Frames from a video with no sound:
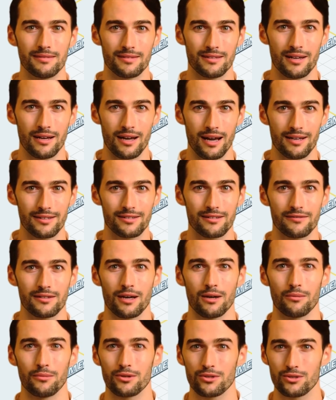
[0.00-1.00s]
allowing
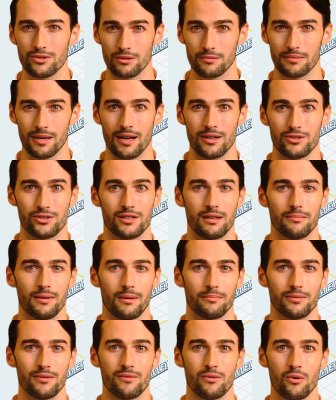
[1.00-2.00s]
developers to patch them
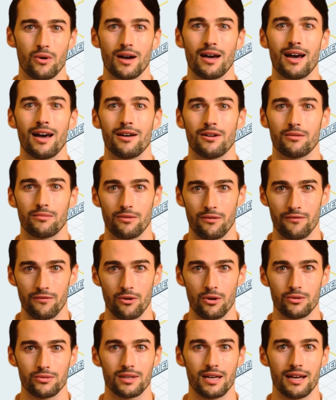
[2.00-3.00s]
up before a hacker
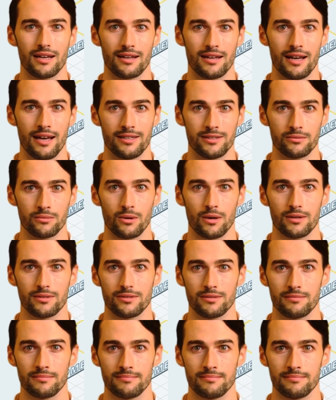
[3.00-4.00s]
performs any exploits.